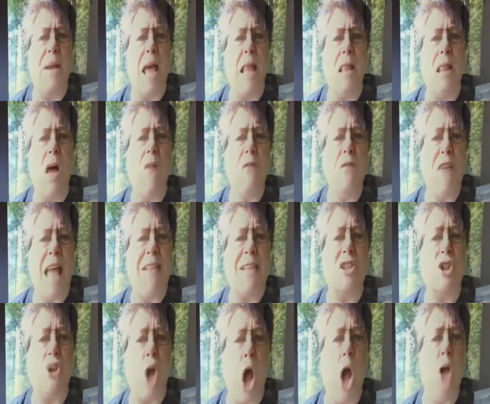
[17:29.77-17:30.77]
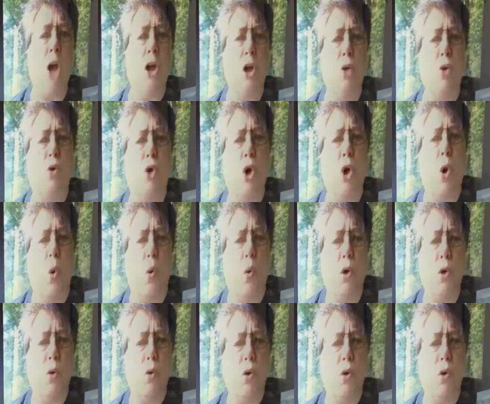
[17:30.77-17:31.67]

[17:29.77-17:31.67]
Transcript: but I love that song you do.